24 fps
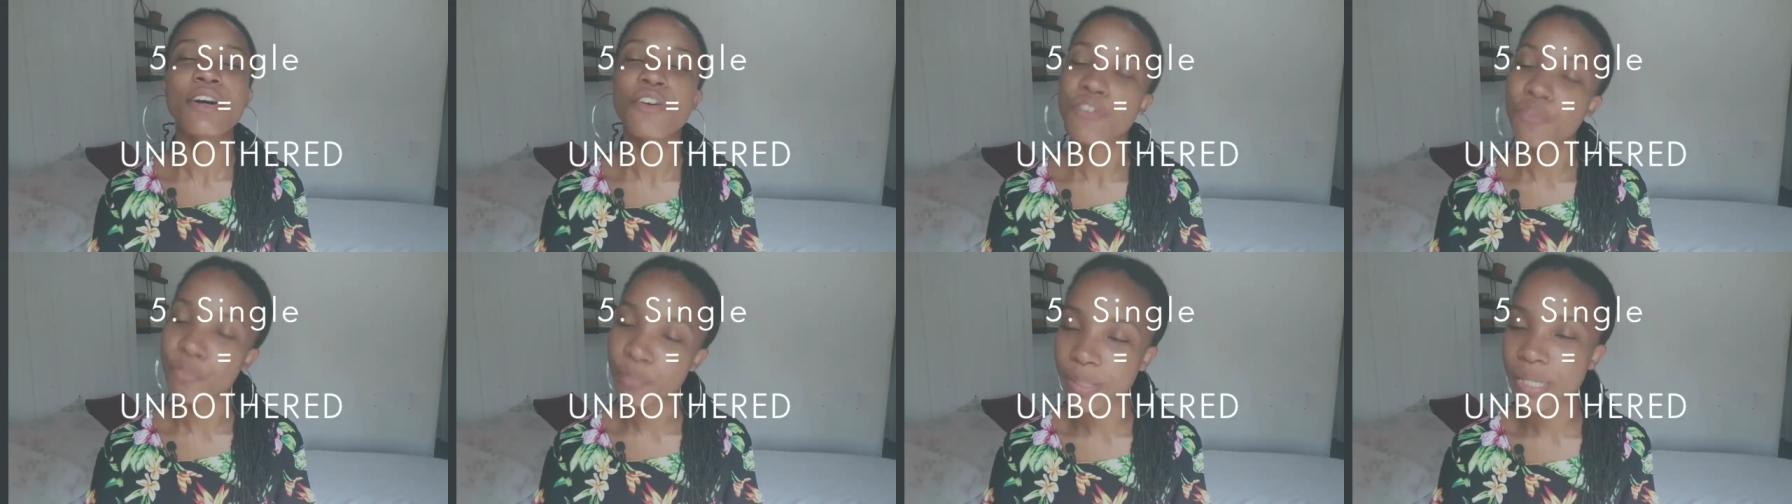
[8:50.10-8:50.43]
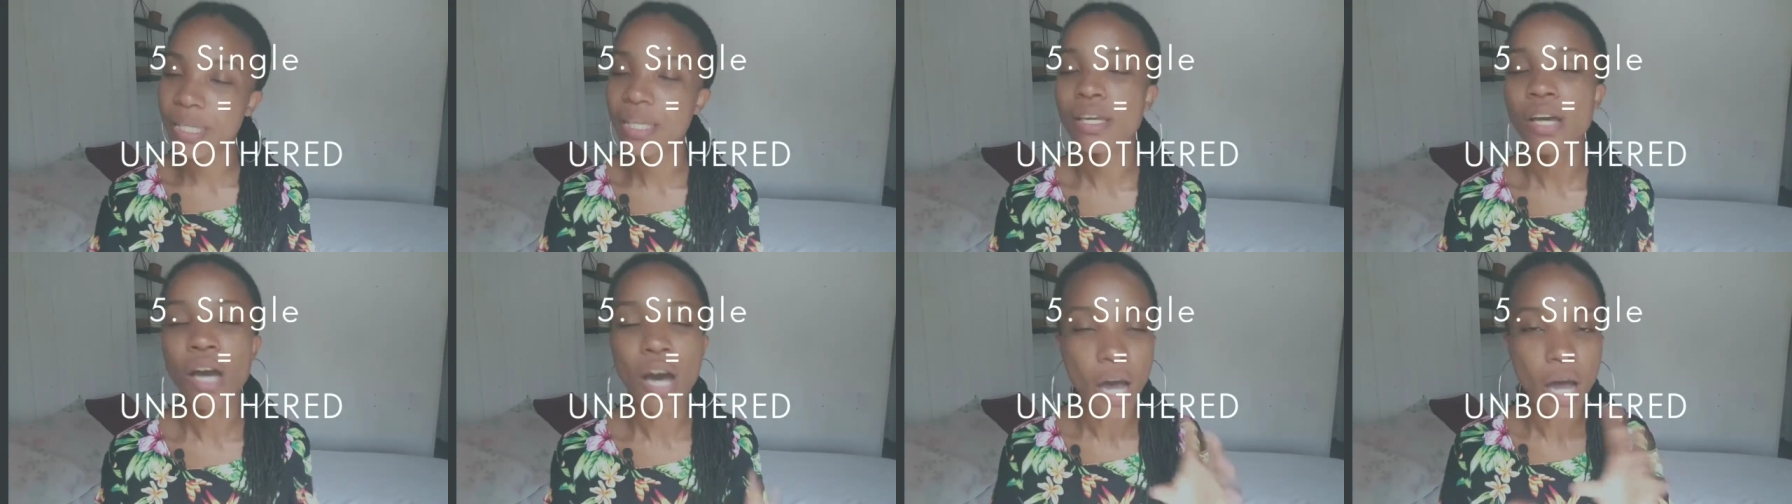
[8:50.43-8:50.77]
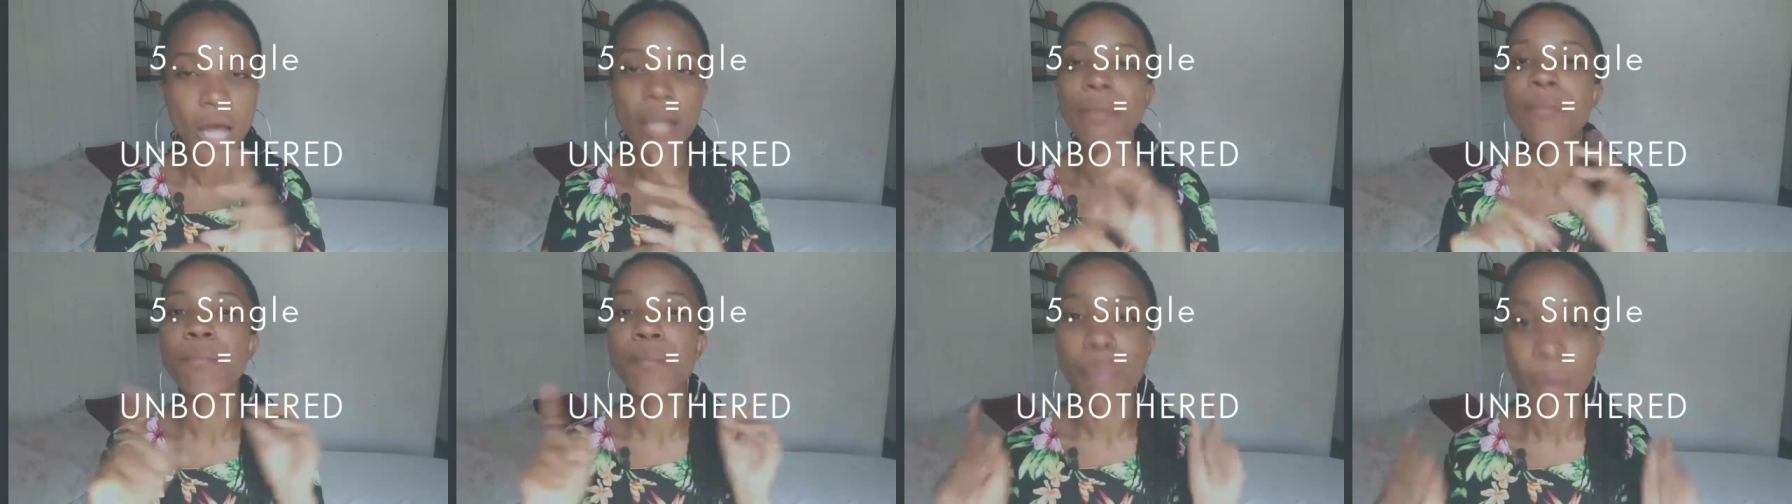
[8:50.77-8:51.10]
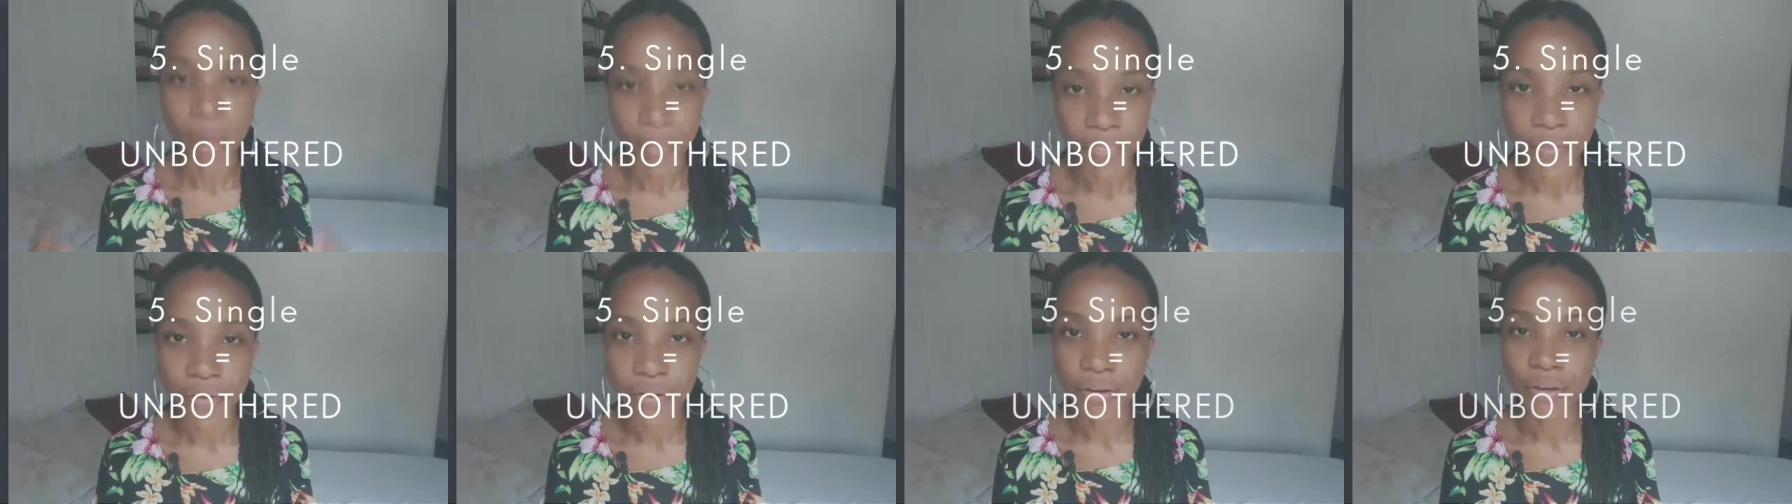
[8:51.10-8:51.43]
of being
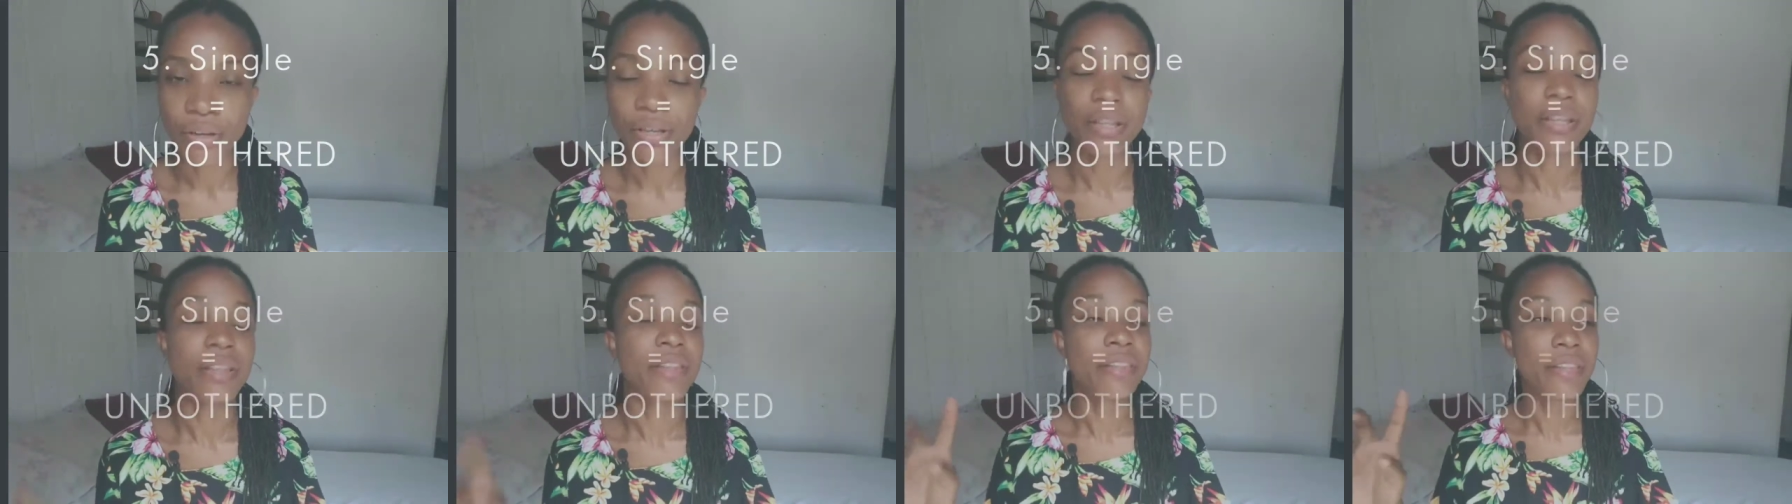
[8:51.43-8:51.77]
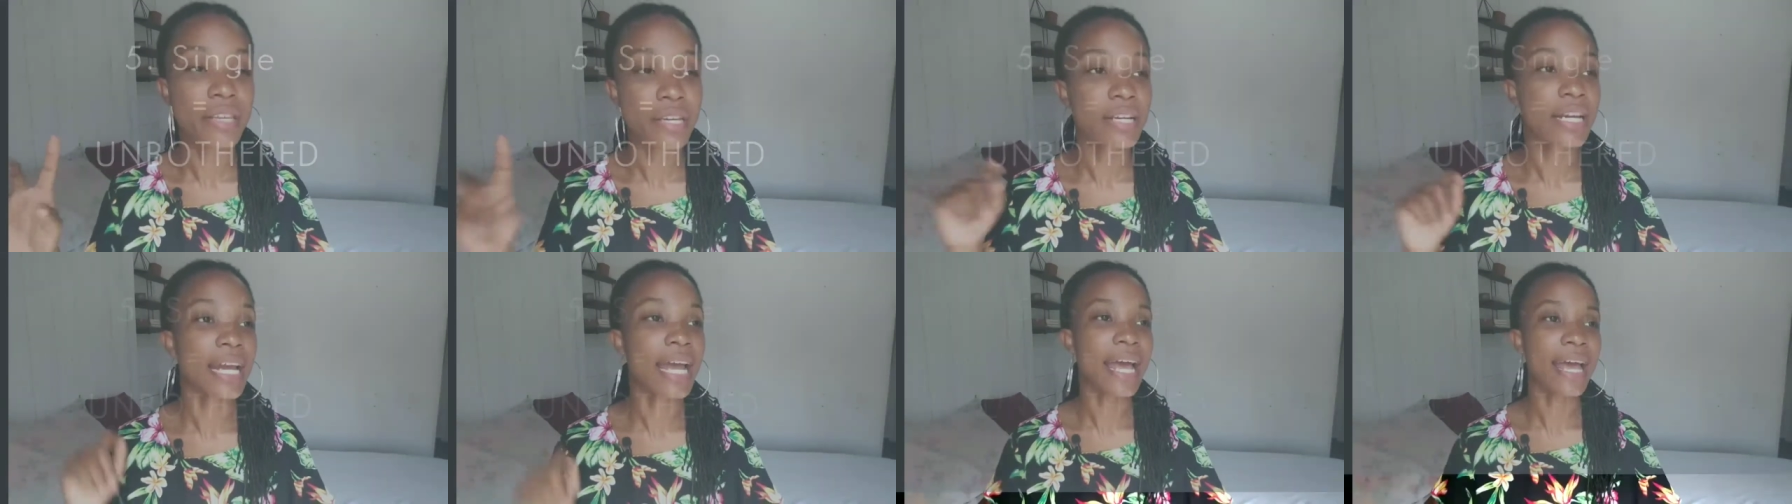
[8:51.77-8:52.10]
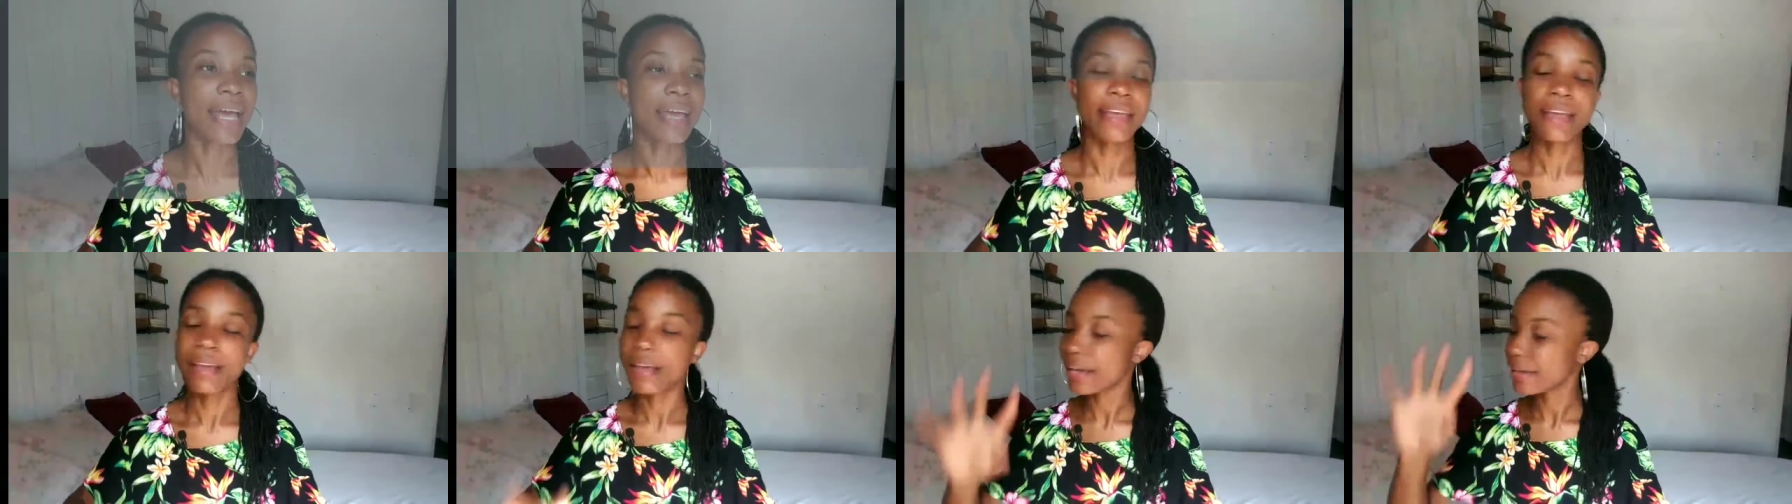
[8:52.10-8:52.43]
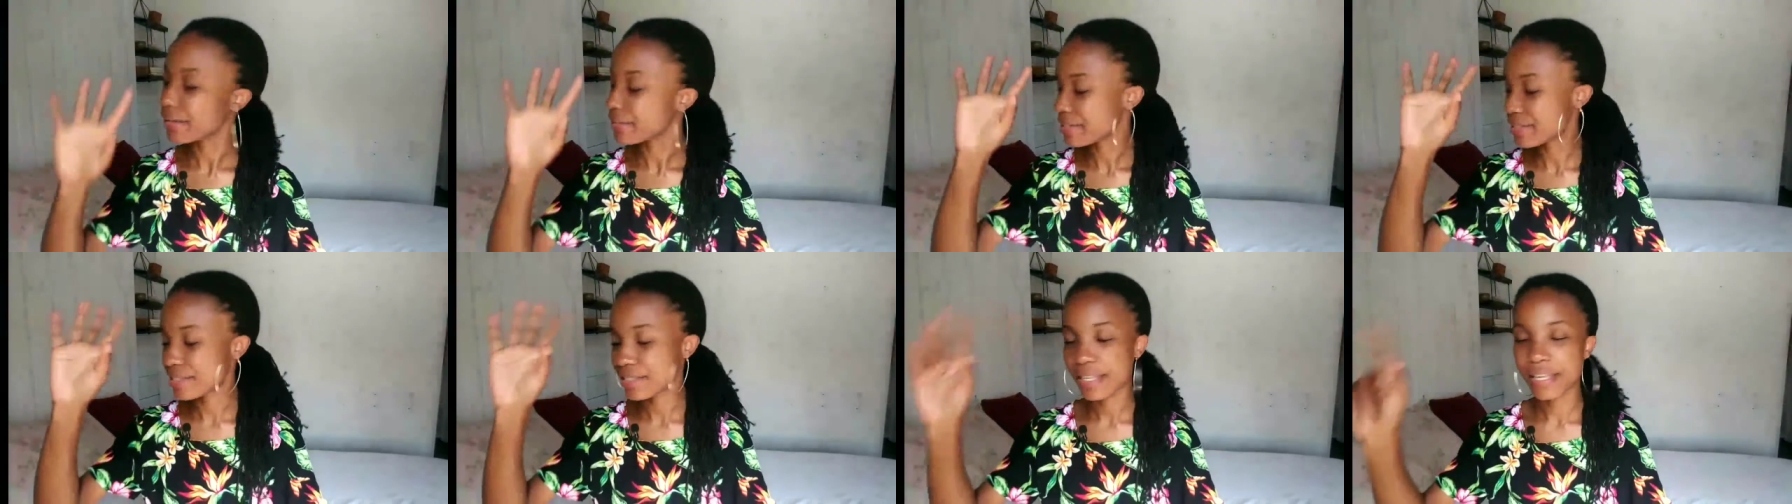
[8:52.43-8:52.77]
unbothered. There, I,
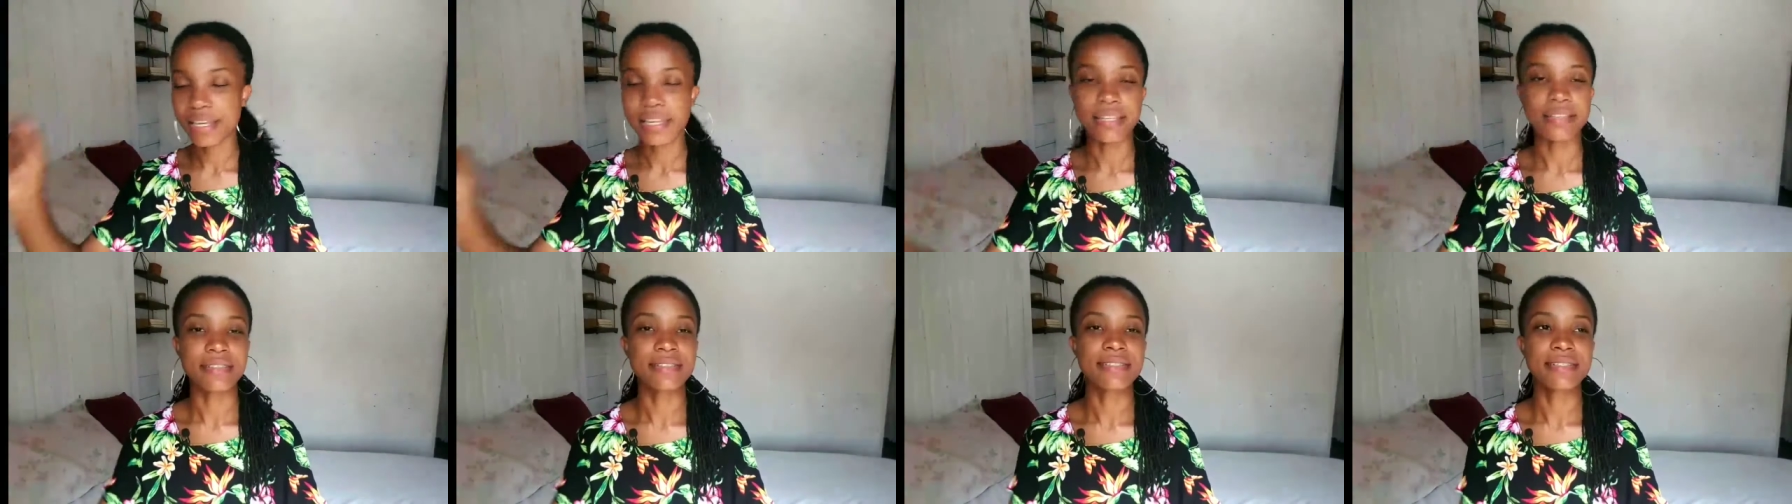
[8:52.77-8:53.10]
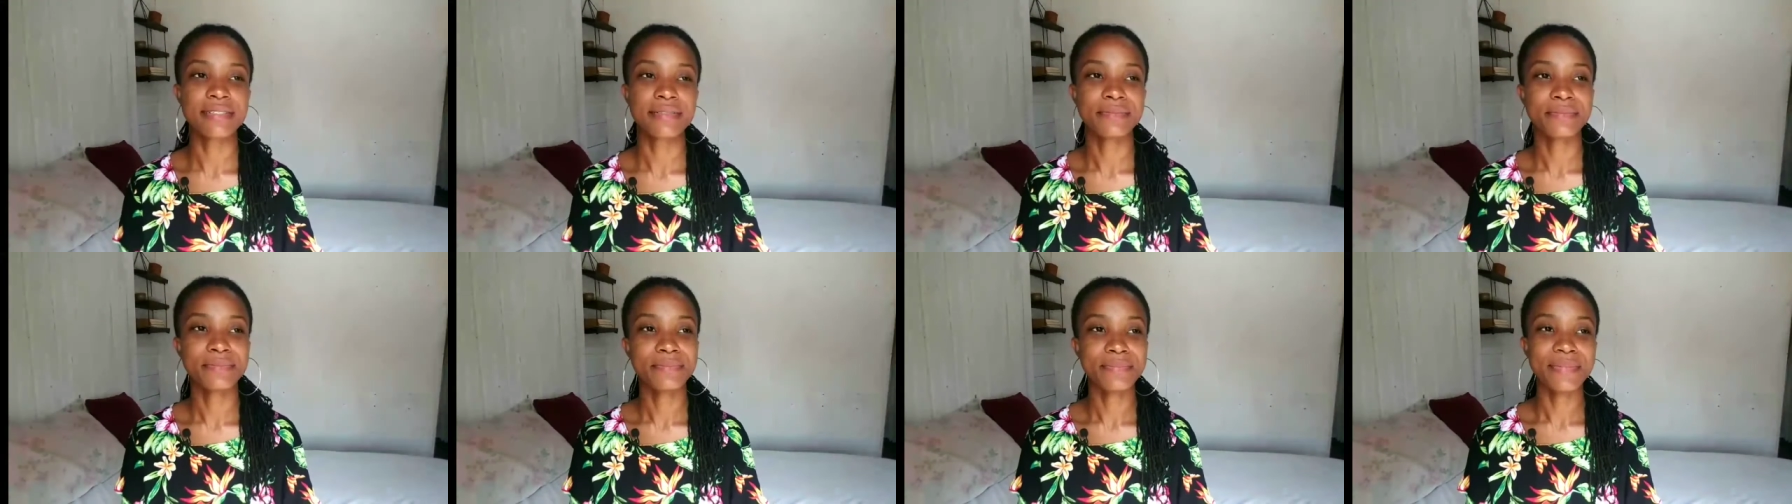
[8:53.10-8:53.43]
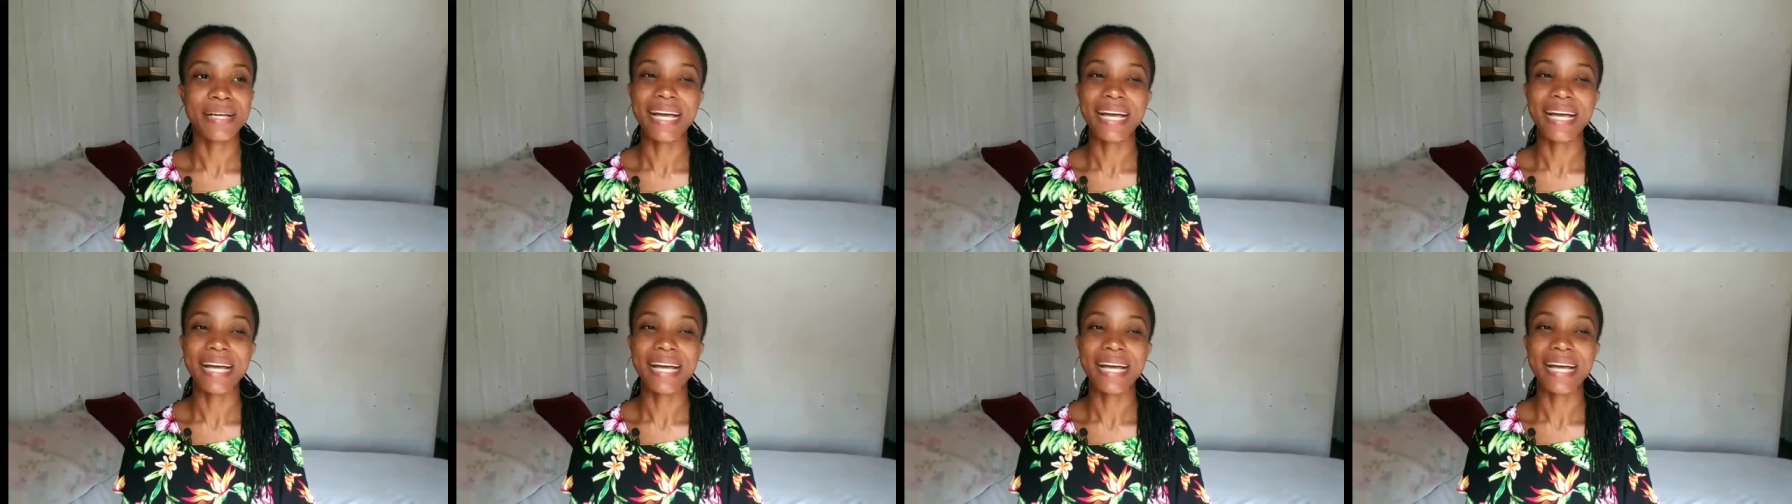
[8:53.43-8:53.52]
I said it.